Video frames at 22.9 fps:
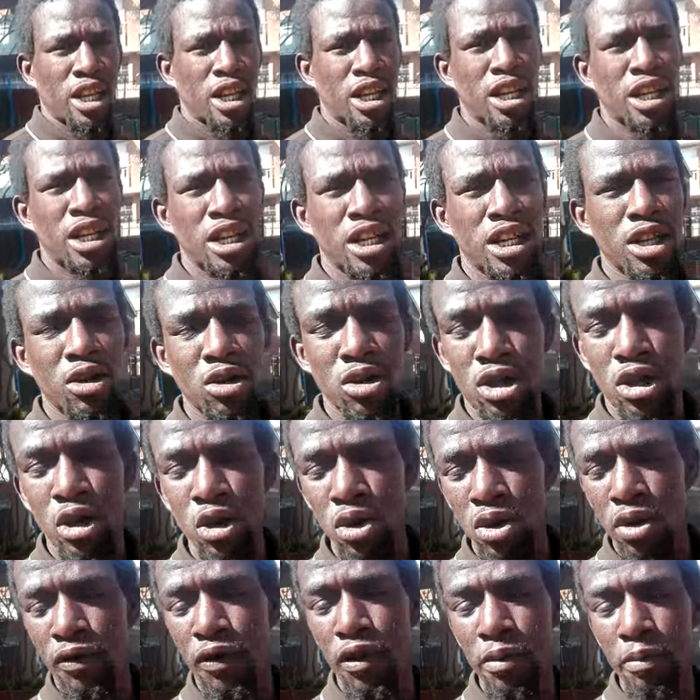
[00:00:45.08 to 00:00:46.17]
Uh,
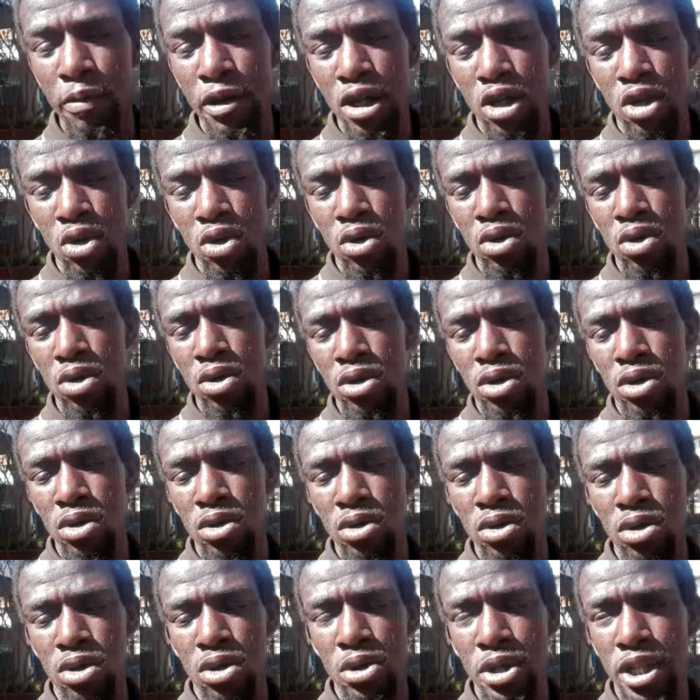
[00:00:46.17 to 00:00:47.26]
to for me to
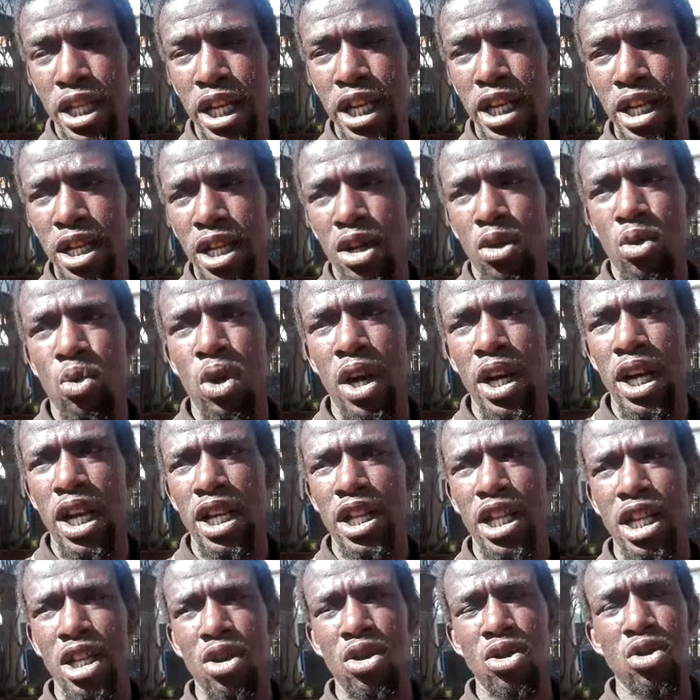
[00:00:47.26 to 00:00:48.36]
to to say why
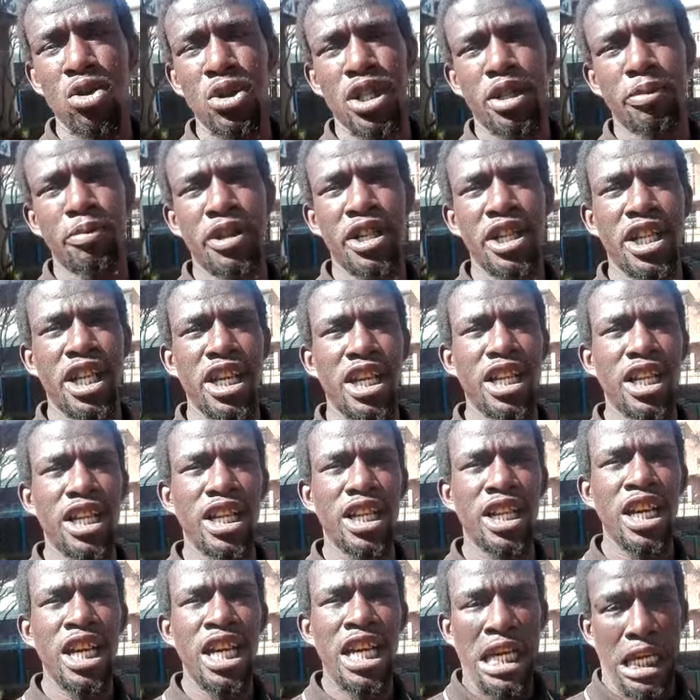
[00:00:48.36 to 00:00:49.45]
are they always yeah.
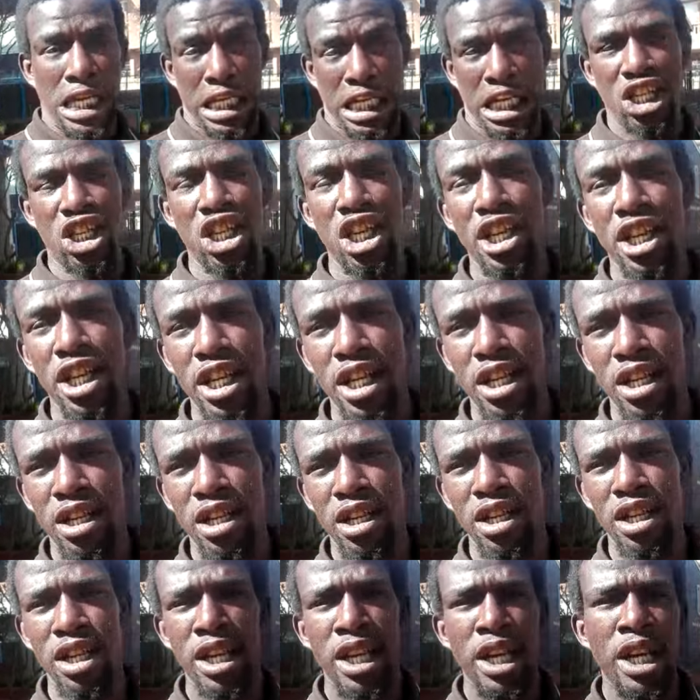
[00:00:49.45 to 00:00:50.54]
mentioning a Nigerian.
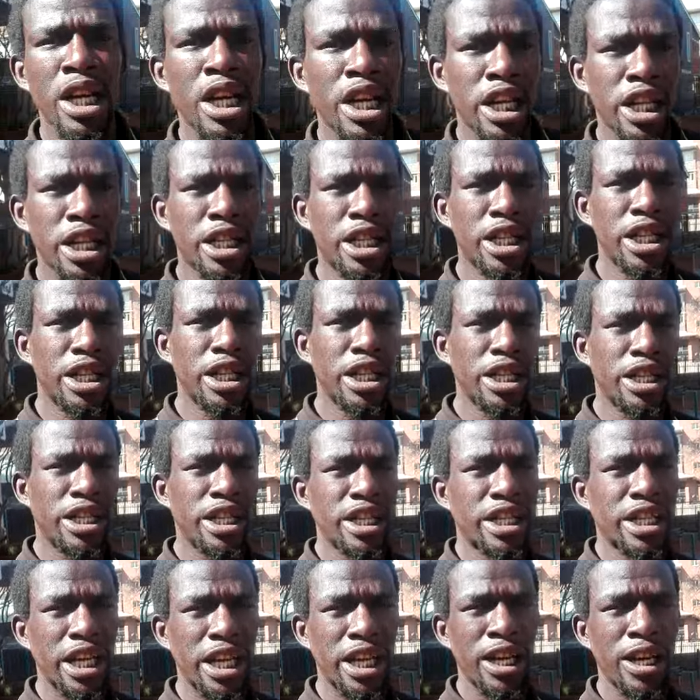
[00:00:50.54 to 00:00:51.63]
It is
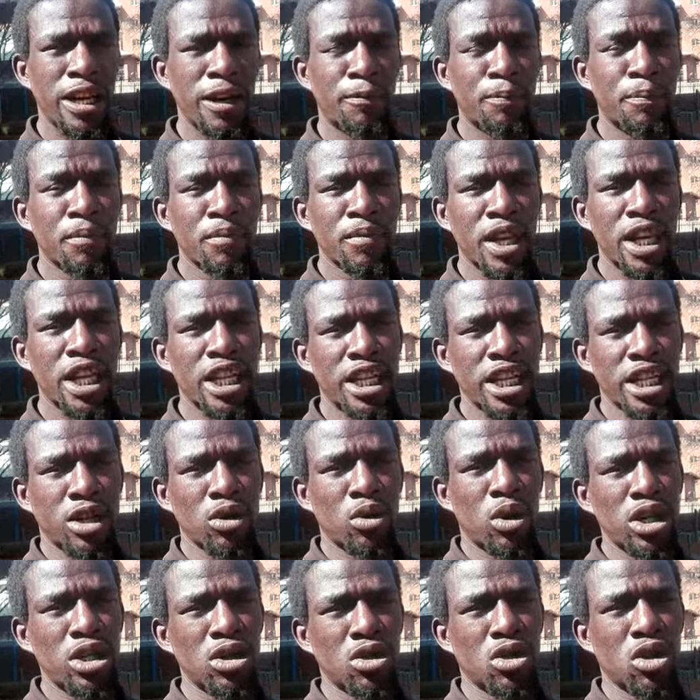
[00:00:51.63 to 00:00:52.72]
it is a it
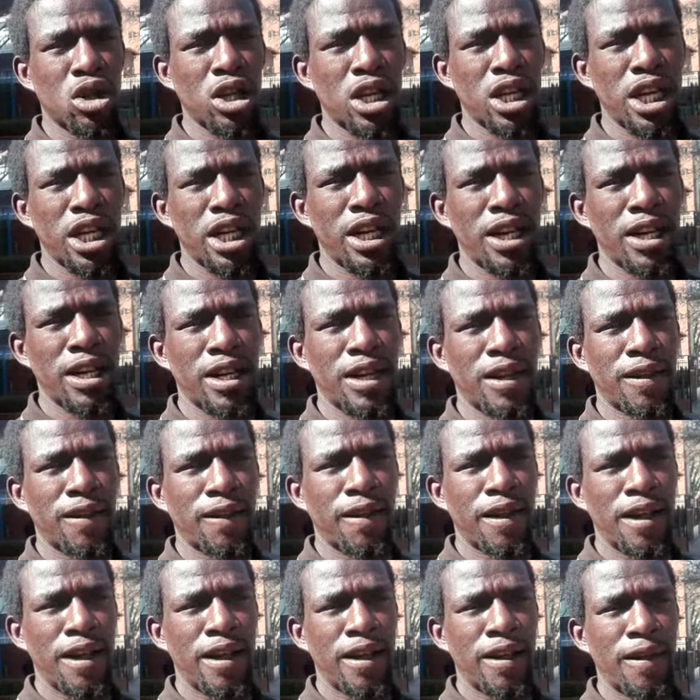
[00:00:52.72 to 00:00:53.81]
is what you call a, uh,
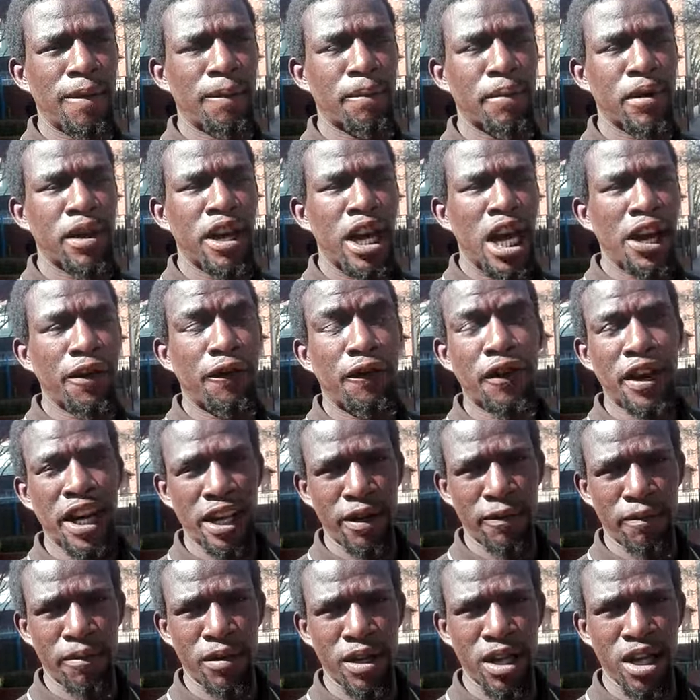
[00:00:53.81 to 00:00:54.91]
a, uh, a
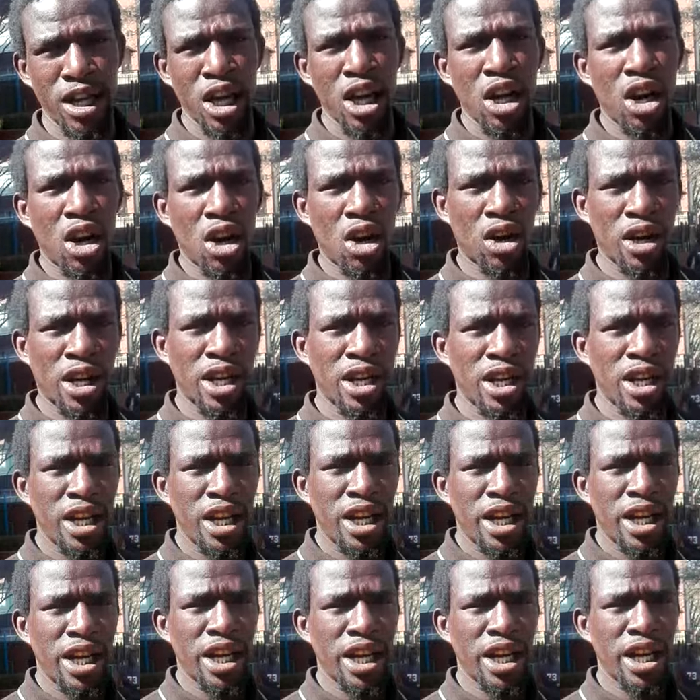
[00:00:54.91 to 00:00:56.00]
frame or
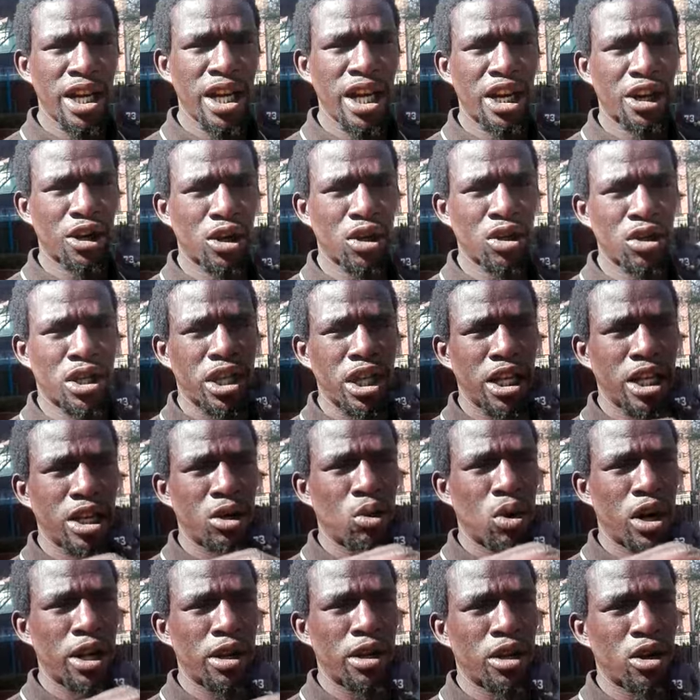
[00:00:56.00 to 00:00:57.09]
a, a
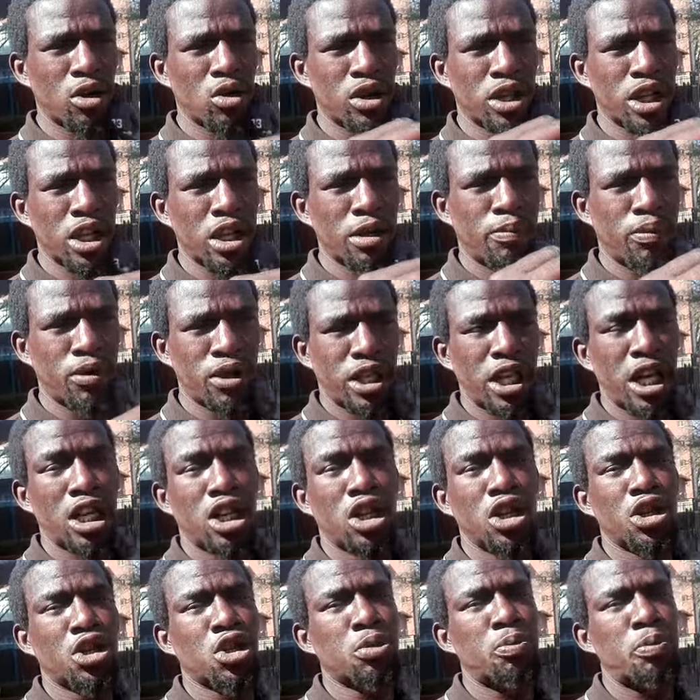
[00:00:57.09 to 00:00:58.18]
rotten one rotten
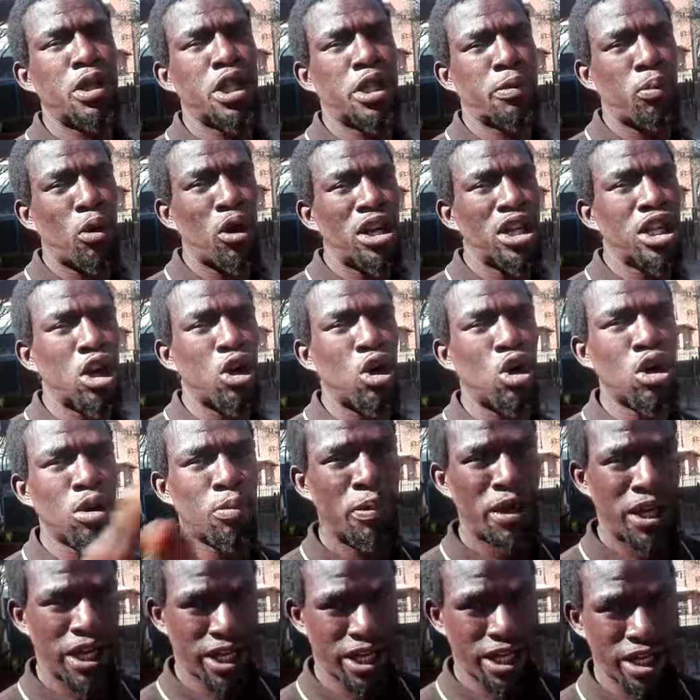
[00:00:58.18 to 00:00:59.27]
potato spoil the
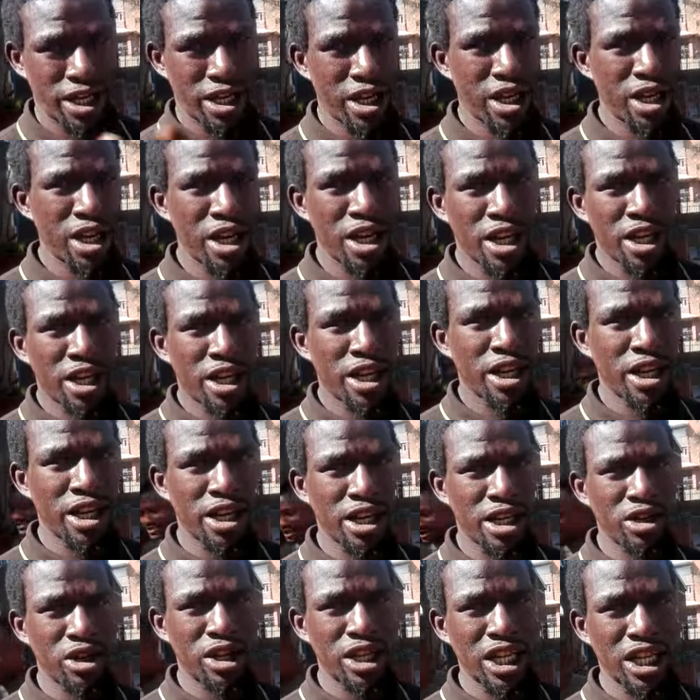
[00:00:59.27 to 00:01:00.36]
whole bag. Oh,
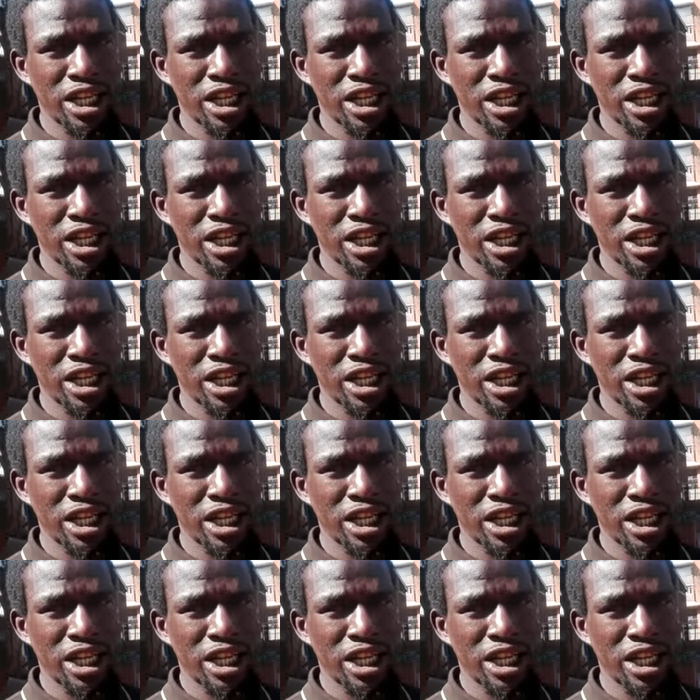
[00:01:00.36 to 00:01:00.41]
Okay. Hmm,